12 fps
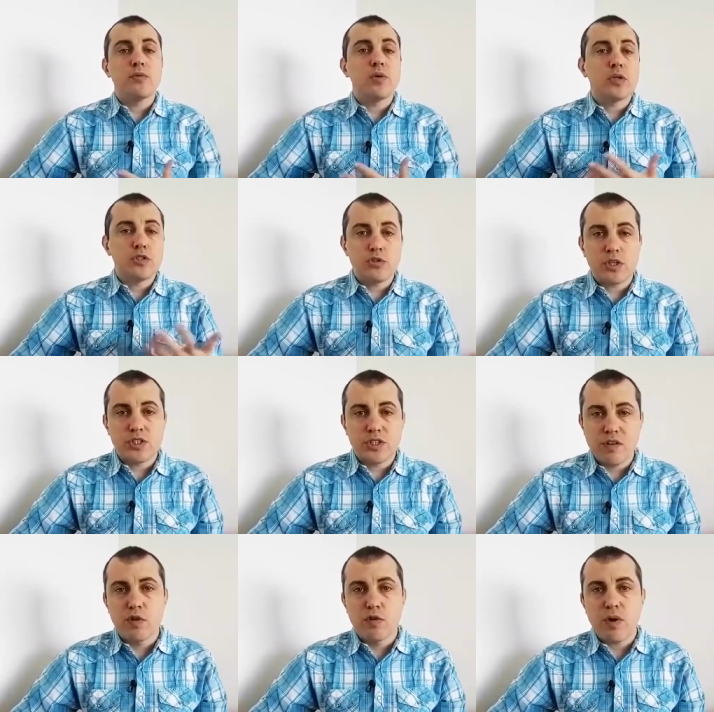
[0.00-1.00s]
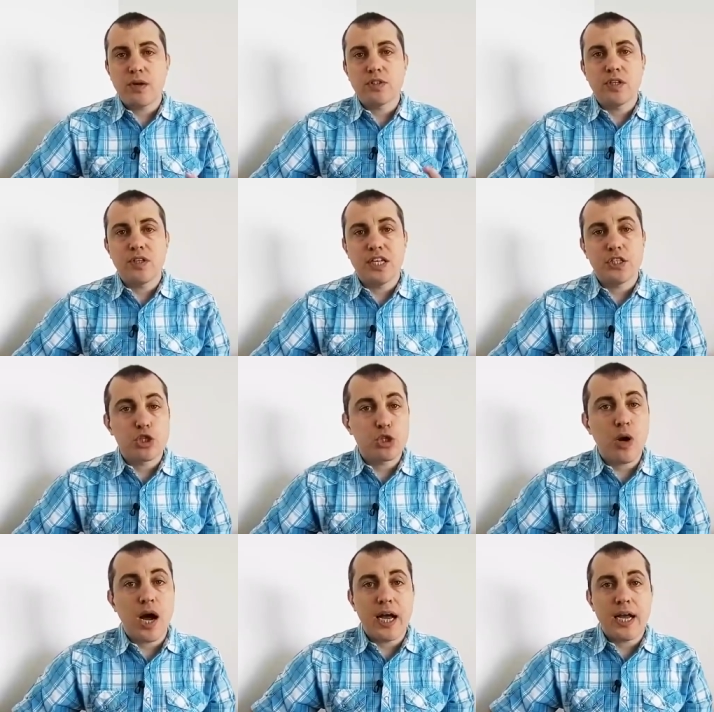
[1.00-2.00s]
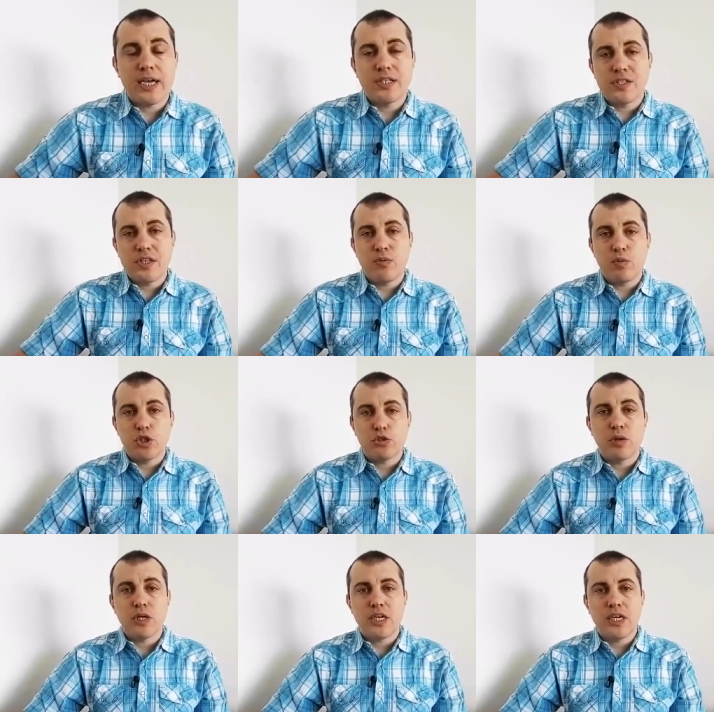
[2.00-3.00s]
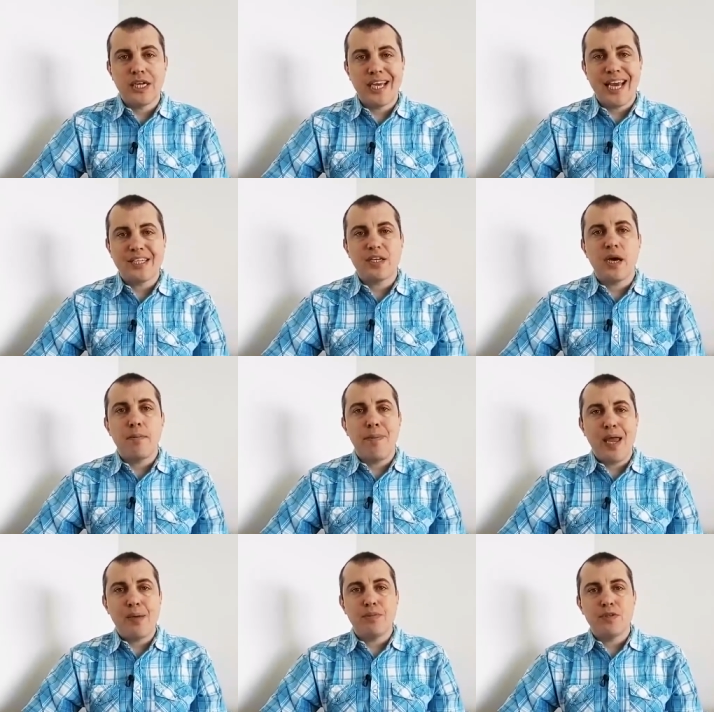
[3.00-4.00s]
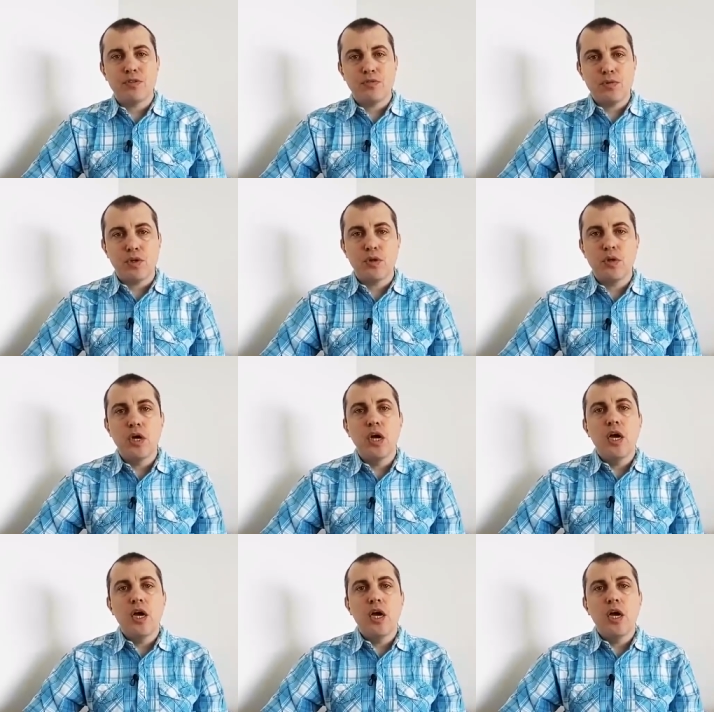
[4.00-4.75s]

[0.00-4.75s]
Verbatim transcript: It will construct several routes and then try and see which one can get a payment through.